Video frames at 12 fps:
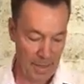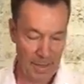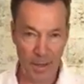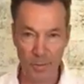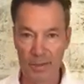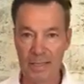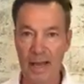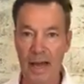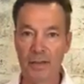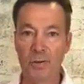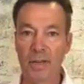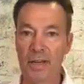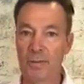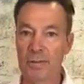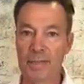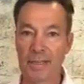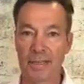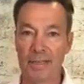The other side, you can either
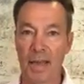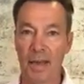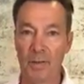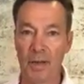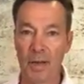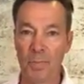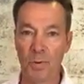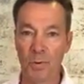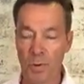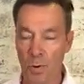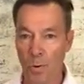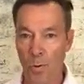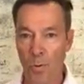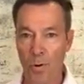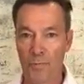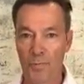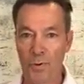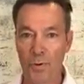stick a scale label, or
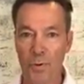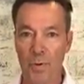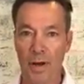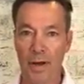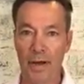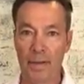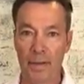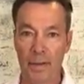if you're